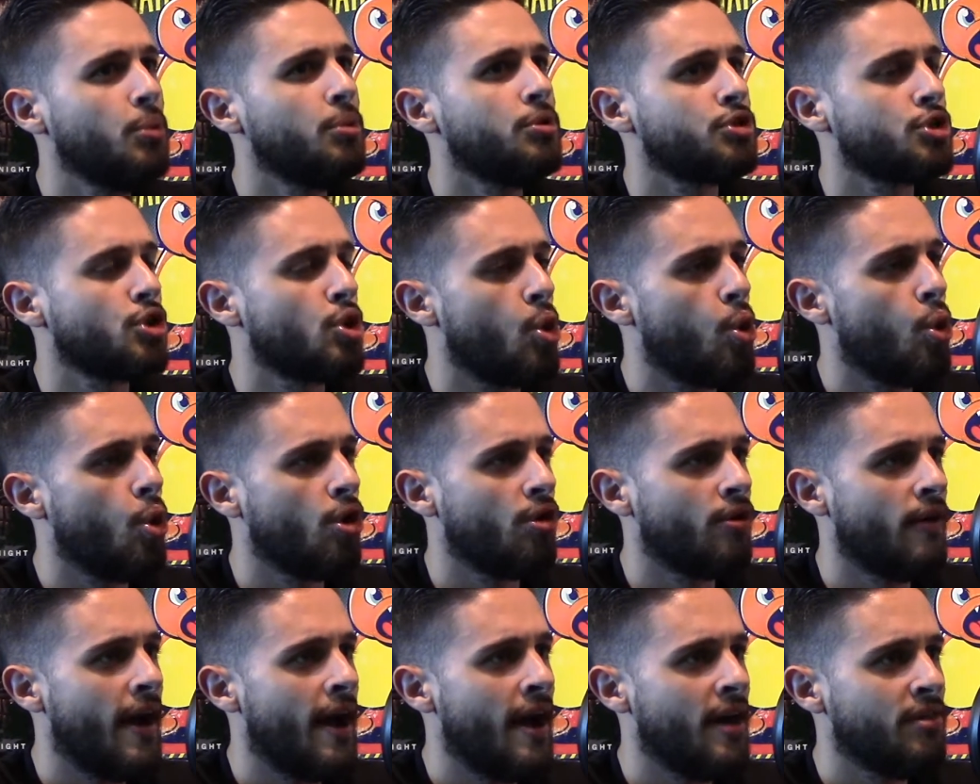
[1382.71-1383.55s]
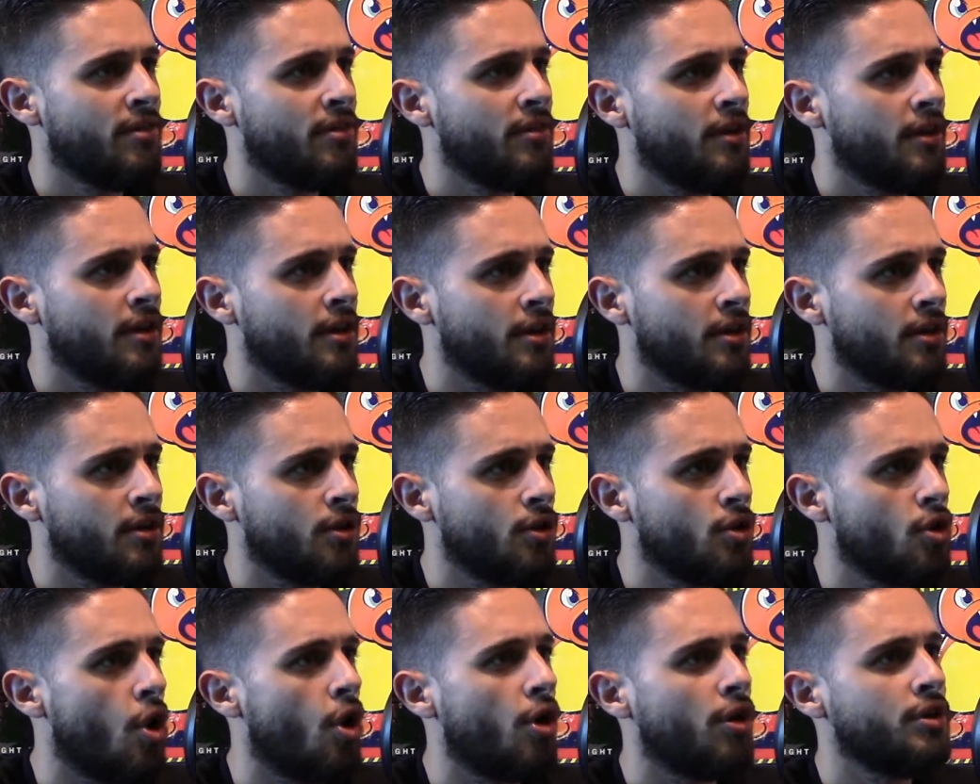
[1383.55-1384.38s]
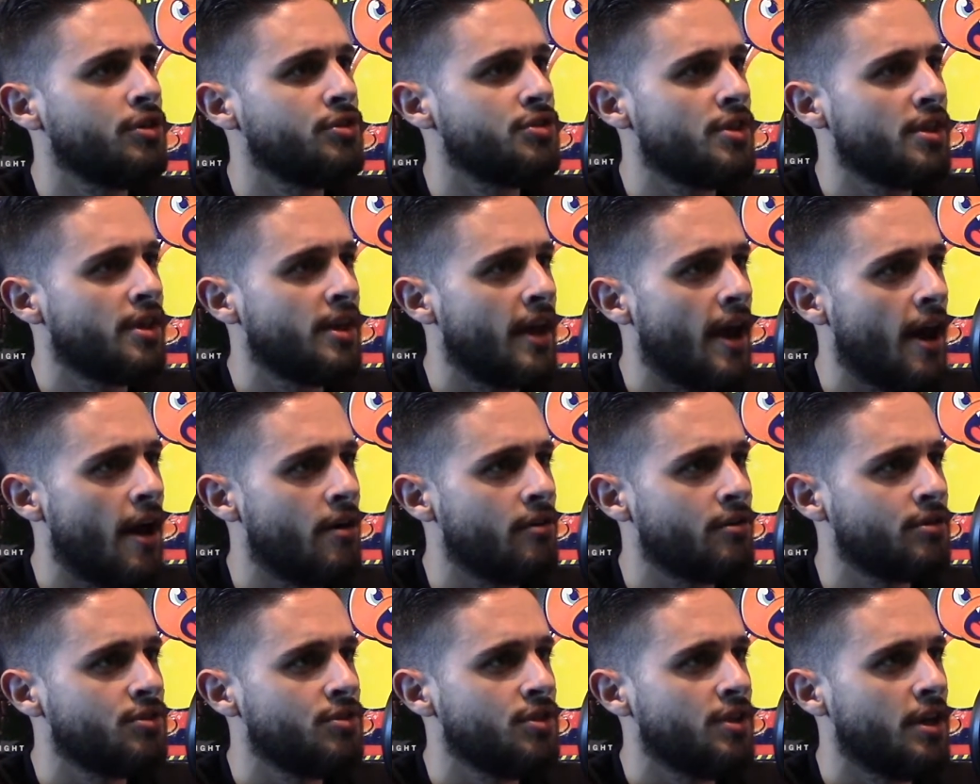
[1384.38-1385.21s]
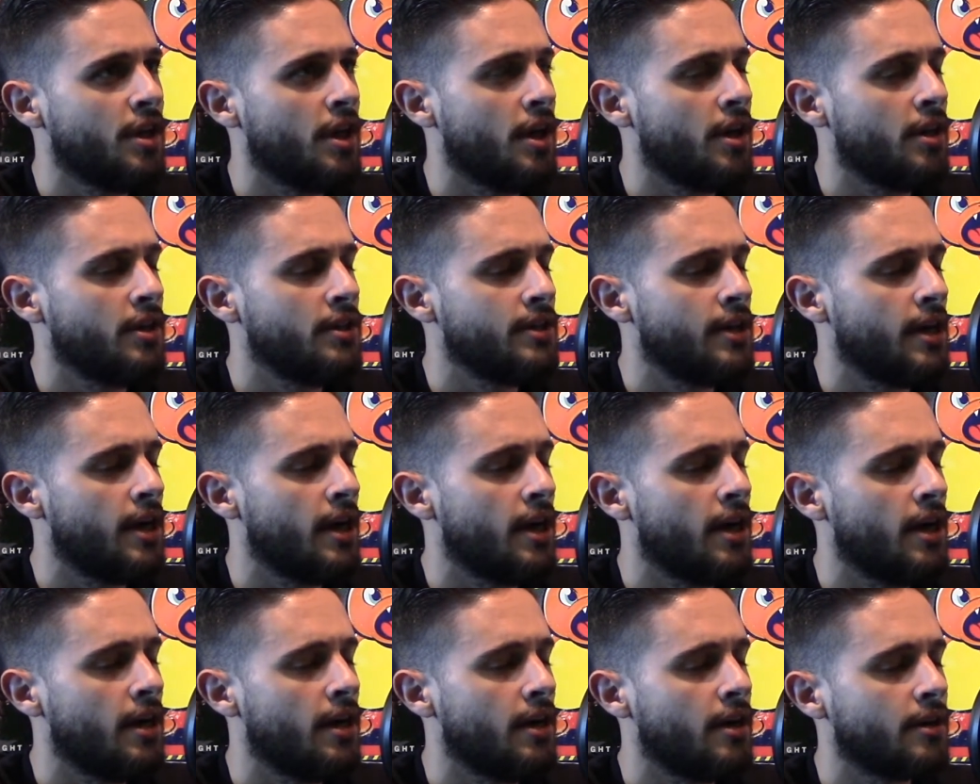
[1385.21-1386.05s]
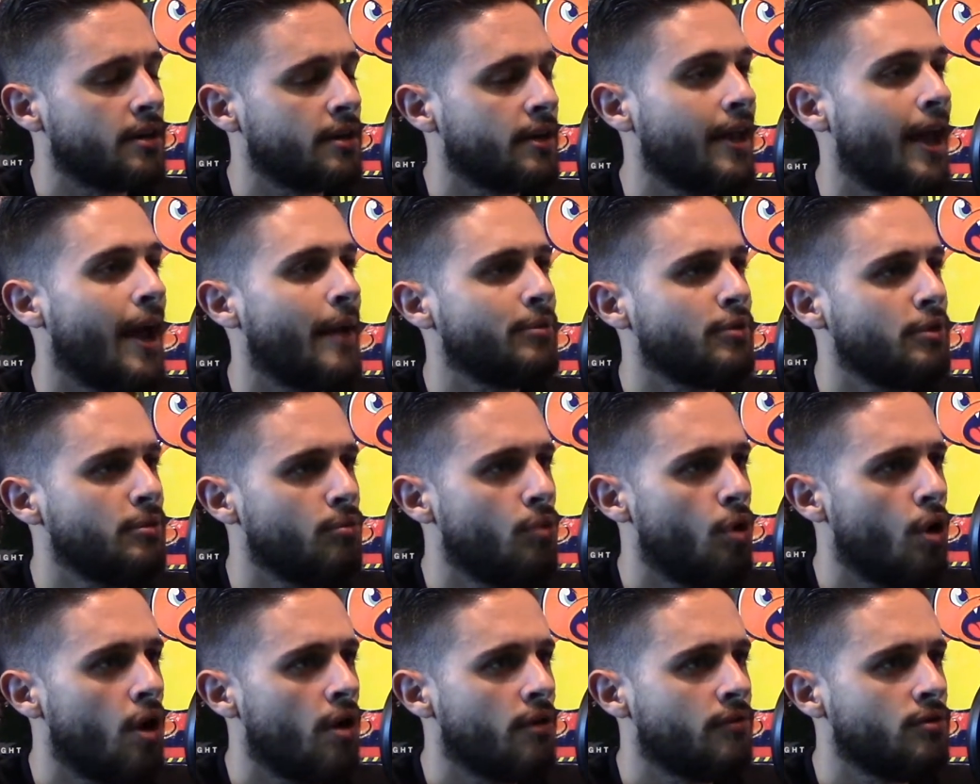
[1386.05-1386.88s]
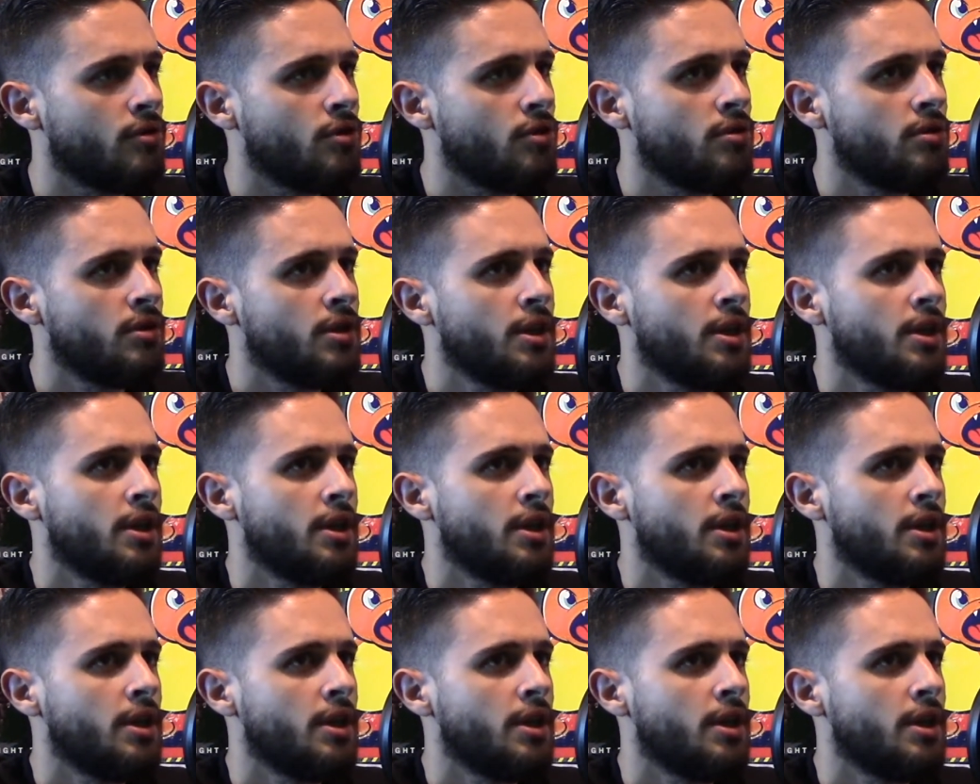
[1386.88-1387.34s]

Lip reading: Korath in Guardians of the Galaxy and Captain Marvel.